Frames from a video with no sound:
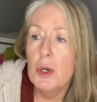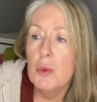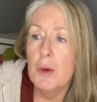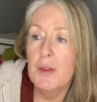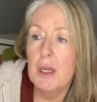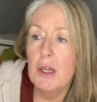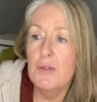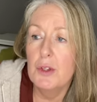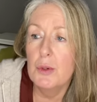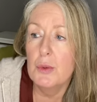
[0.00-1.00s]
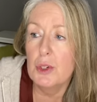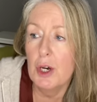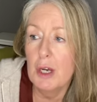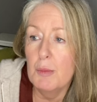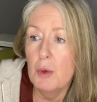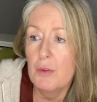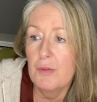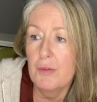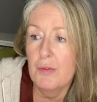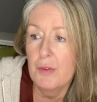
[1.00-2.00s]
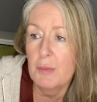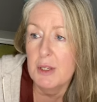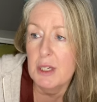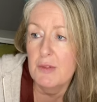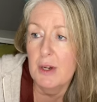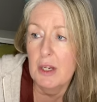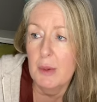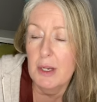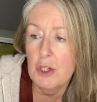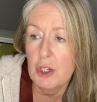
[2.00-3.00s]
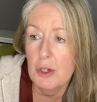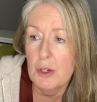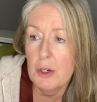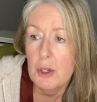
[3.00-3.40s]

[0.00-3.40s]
when they give you time off from the devaluation